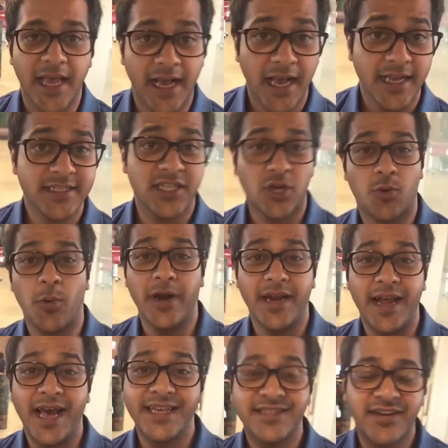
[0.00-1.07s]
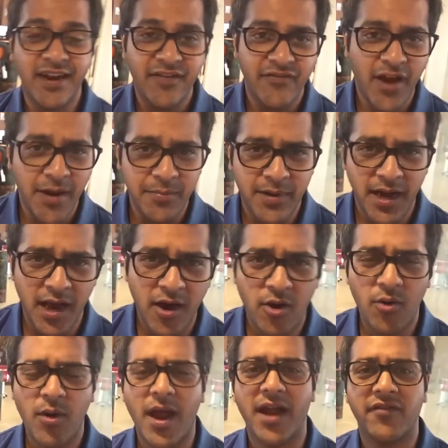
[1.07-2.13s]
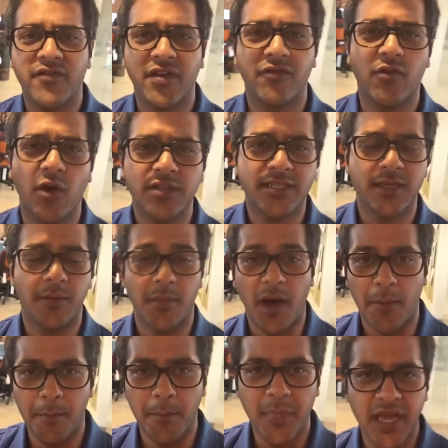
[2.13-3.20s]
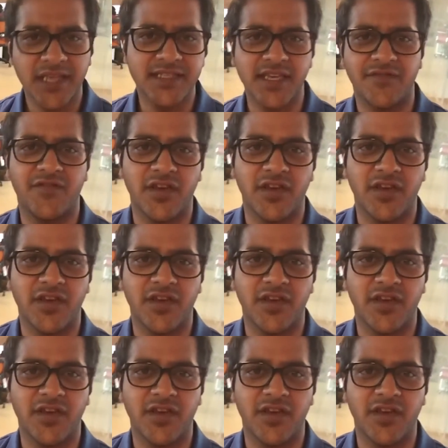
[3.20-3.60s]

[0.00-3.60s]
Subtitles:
Hey guys, the Quint has revamped now and we've got some amazing